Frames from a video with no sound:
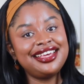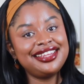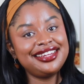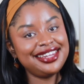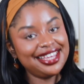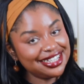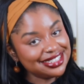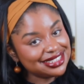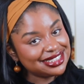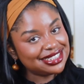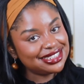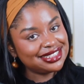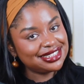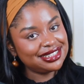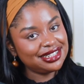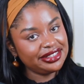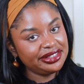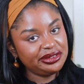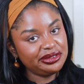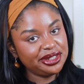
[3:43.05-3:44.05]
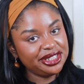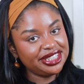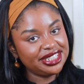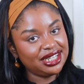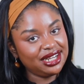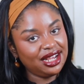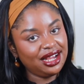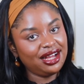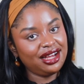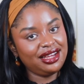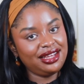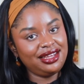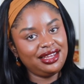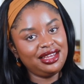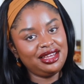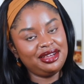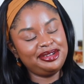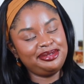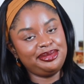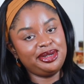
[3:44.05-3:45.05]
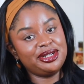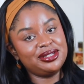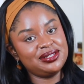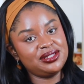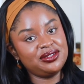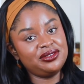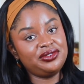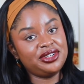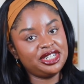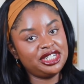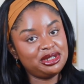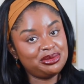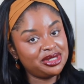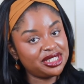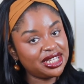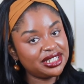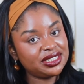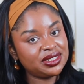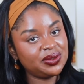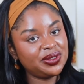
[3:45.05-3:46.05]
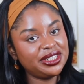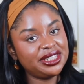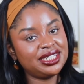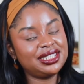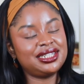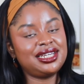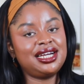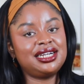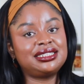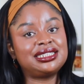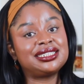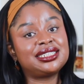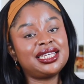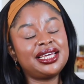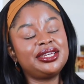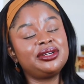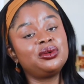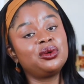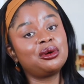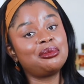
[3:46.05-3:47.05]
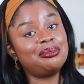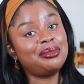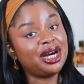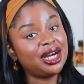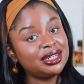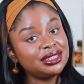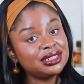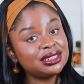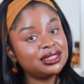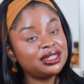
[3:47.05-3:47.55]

Next is another one that I am also very obsessed with, and as a gourmand